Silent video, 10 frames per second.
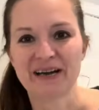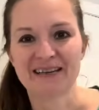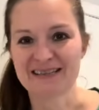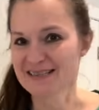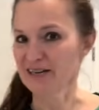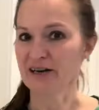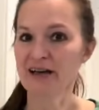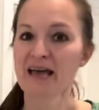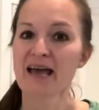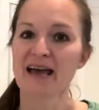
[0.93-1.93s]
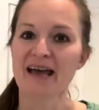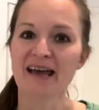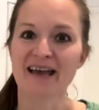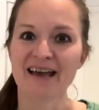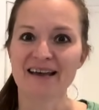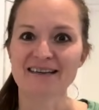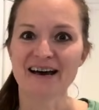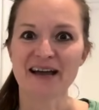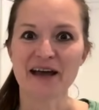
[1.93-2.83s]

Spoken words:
Hi, it's Sarah, and I